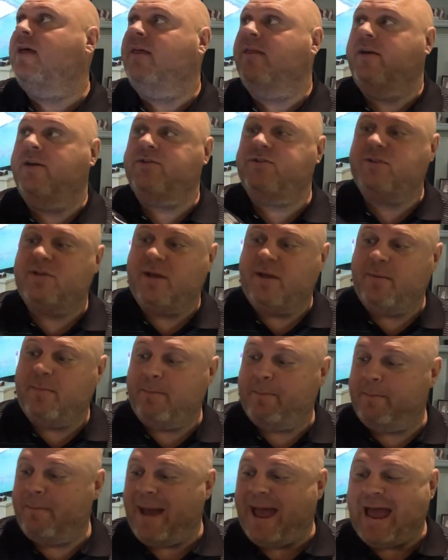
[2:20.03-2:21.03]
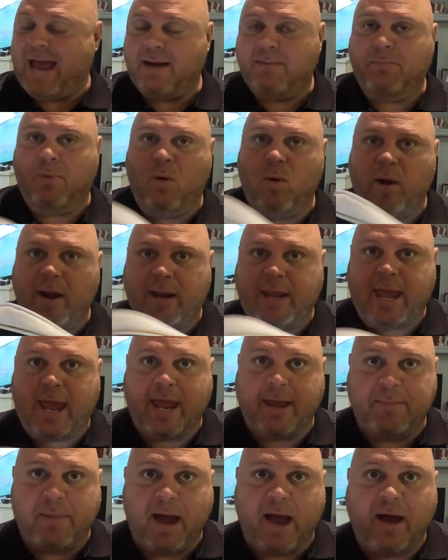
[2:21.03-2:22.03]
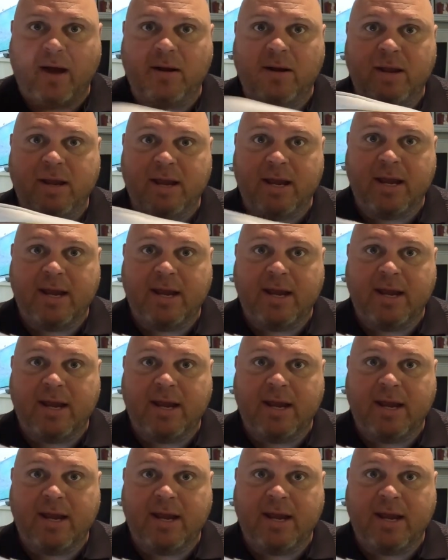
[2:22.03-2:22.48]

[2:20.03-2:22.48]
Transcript: this bad boy came out,